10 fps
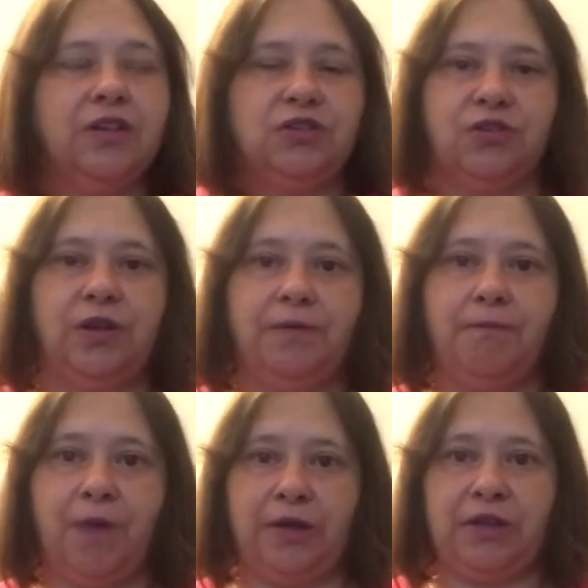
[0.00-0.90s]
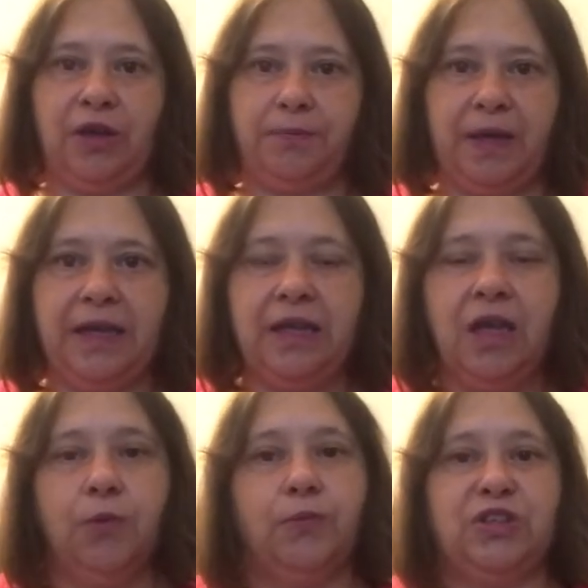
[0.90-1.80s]
doing my cubby,
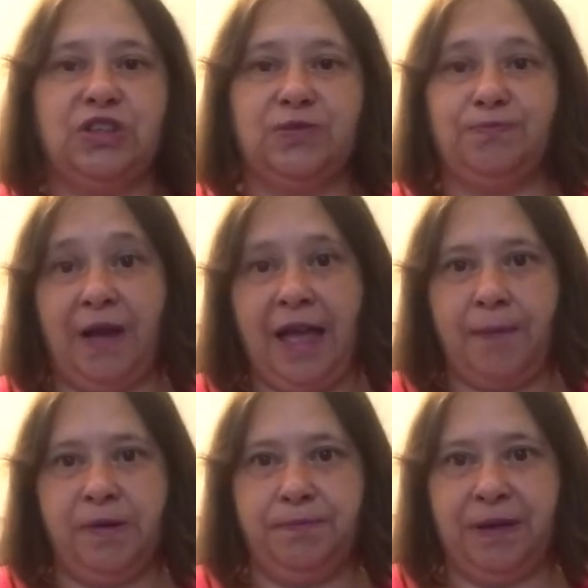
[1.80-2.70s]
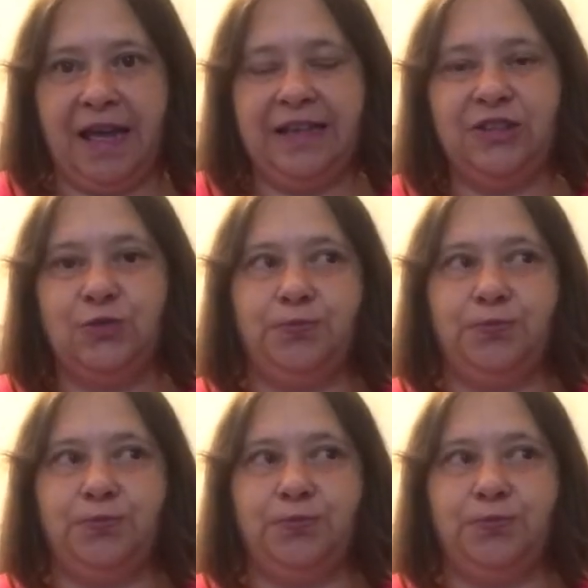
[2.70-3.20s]
which is my happy place.